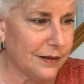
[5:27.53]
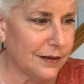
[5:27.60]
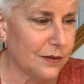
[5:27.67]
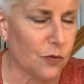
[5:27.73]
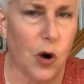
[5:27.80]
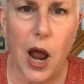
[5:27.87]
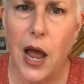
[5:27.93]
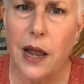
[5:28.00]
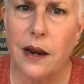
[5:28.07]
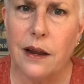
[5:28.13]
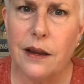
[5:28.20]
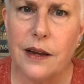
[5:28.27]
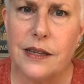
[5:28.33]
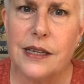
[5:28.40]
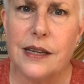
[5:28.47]
Ron,
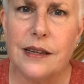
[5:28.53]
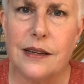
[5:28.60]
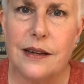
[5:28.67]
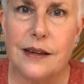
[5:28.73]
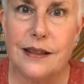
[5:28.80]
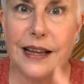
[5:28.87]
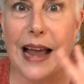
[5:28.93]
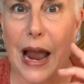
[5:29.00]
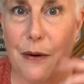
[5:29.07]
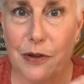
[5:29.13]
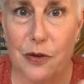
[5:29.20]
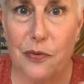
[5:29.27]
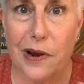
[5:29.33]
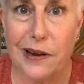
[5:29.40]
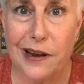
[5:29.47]
is it? The guy with the
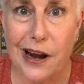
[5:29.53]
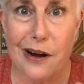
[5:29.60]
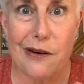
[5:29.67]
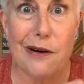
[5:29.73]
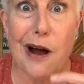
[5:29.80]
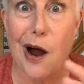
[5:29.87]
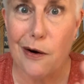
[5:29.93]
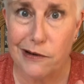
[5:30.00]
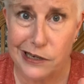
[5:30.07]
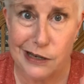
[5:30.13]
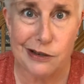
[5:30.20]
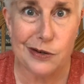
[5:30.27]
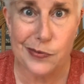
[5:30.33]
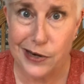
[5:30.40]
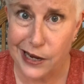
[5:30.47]
red hair who always seems
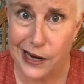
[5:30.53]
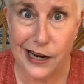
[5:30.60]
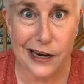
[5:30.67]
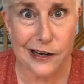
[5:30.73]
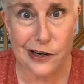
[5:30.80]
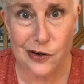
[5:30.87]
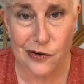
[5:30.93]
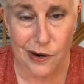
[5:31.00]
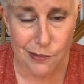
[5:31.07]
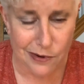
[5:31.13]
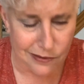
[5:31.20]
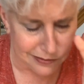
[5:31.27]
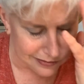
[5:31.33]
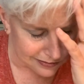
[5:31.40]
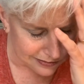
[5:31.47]
to be getting into
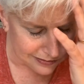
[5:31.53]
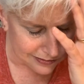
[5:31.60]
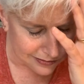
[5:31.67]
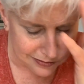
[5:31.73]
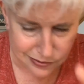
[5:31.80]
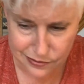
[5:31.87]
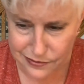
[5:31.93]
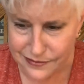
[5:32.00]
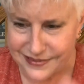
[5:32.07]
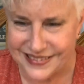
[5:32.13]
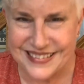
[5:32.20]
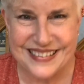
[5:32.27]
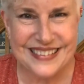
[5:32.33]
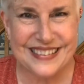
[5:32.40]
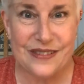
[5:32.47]
trouble. Oh.
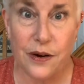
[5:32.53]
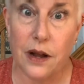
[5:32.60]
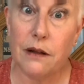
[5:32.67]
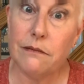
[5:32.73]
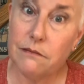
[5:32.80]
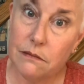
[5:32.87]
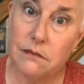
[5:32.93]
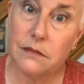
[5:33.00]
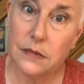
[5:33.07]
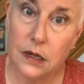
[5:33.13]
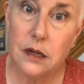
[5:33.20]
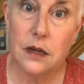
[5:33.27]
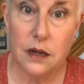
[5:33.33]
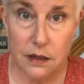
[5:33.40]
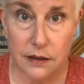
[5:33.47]
Well,
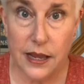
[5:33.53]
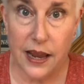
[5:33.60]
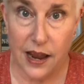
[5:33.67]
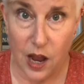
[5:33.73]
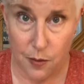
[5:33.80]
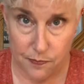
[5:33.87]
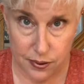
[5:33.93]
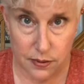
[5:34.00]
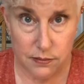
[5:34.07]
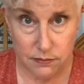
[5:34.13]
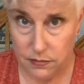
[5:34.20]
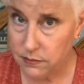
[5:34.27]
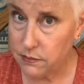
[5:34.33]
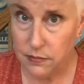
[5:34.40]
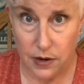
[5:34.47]
they help
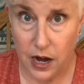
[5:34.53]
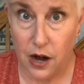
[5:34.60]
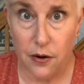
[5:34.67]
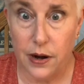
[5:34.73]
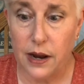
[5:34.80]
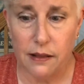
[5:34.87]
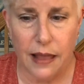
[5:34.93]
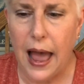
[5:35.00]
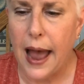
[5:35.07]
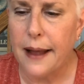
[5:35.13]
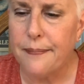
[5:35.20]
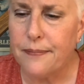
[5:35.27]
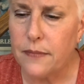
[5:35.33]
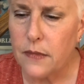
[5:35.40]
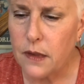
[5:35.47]
Harry a lot.
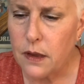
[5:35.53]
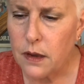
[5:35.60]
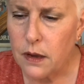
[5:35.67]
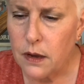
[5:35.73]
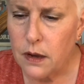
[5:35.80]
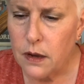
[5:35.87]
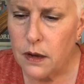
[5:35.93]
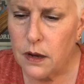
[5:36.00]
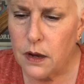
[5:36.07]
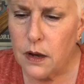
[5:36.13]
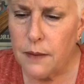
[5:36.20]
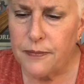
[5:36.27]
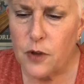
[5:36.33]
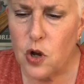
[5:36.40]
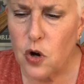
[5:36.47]

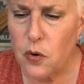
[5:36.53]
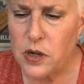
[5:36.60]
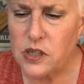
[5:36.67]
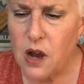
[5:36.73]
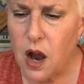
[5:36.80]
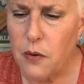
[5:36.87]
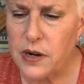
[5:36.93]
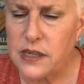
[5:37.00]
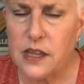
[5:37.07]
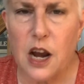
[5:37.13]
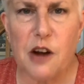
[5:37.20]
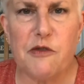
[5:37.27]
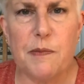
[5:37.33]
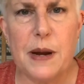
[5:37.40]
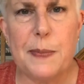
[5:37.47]
Who is always there
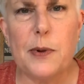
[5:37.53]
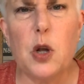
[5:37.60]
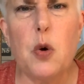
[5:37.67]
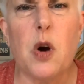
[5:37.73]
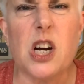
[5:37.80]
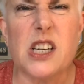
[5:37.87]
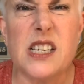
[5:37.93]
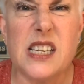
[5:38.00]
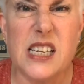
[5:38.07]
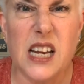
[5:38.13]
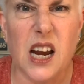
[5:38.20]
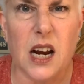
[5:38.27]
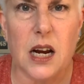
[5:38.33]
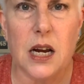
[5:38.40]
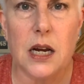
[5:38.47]
for people who are
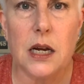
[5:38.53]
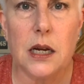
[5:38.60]
sick?